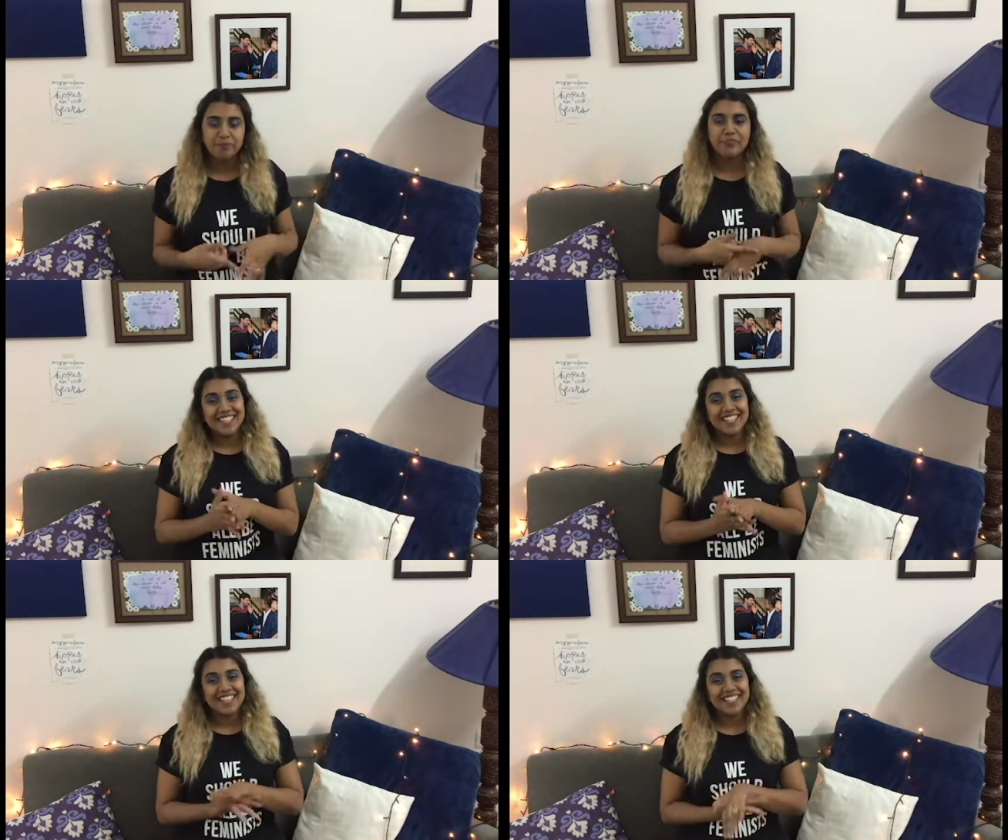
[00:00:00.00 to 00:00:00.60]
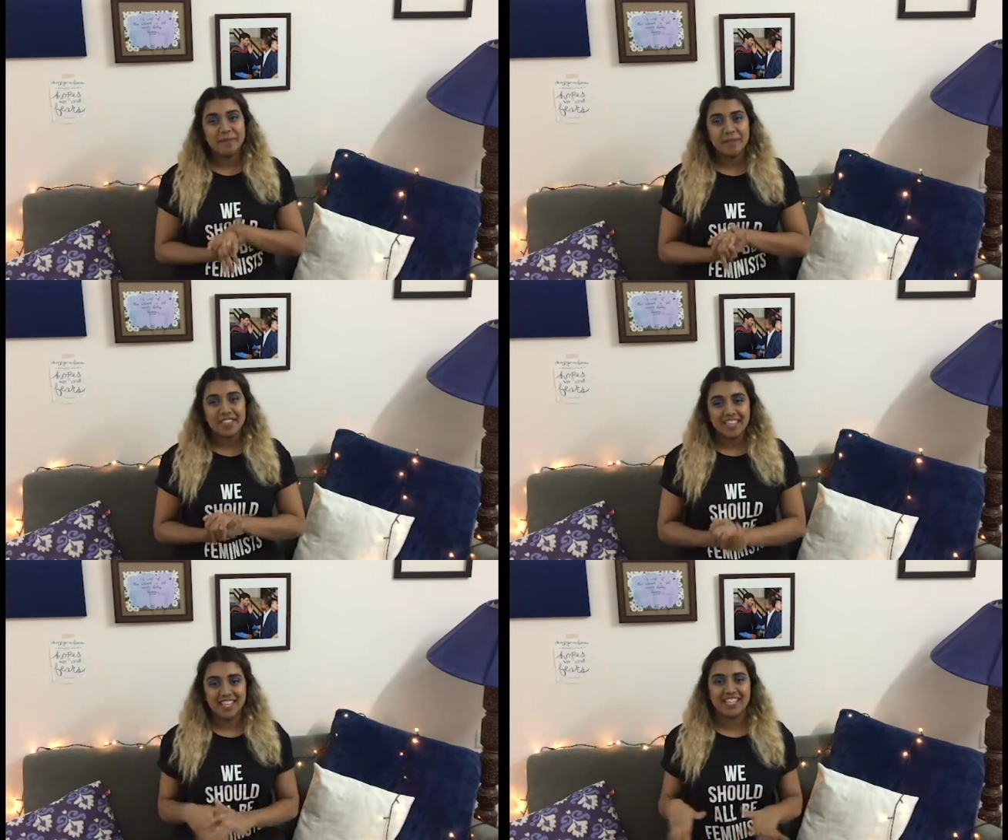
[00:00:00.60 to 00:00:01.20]
These are some
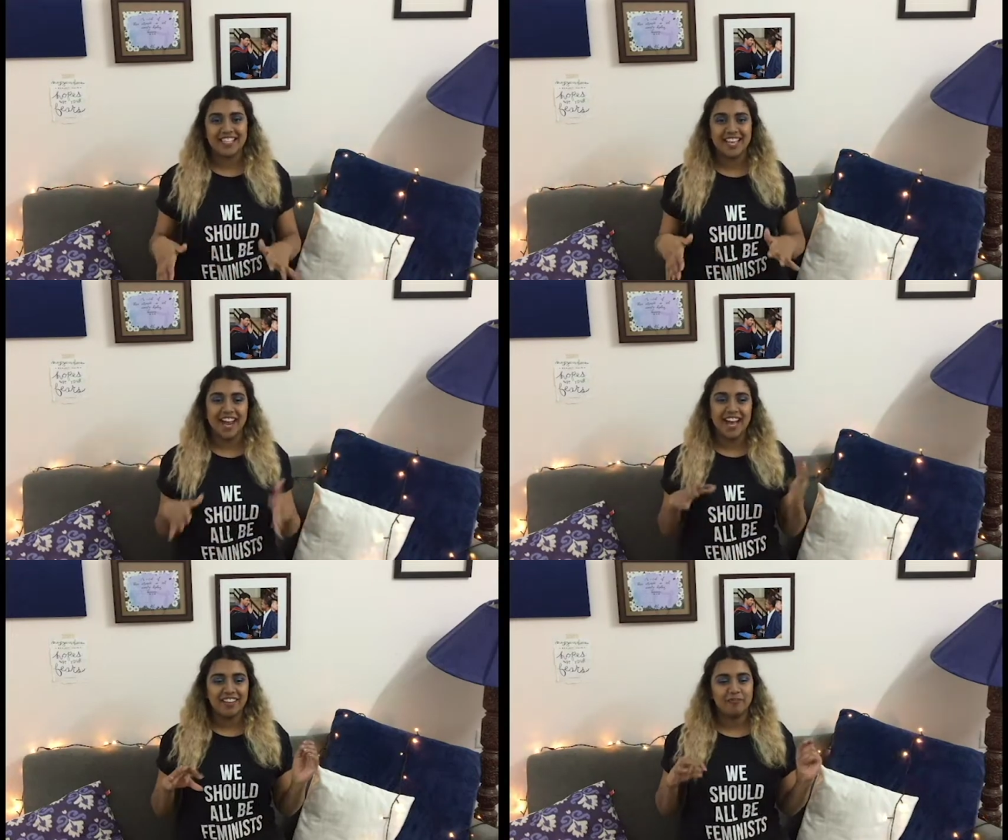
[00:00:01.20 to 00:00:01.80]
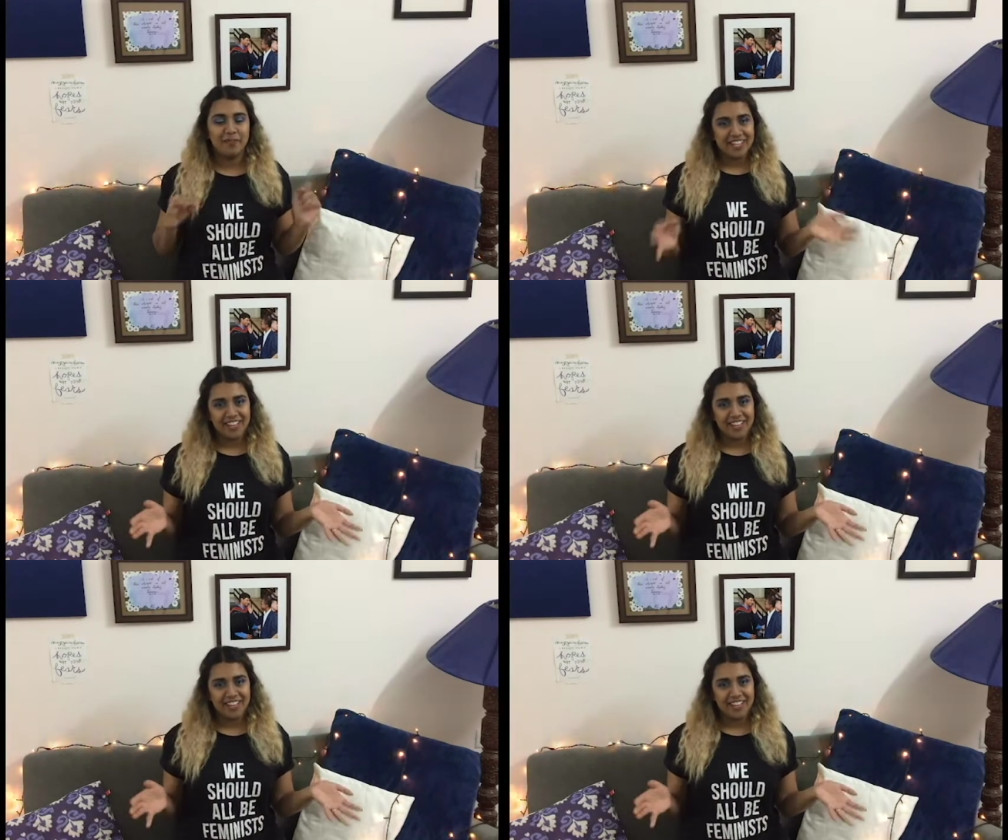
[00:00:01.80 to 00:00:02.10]
of the things that I've been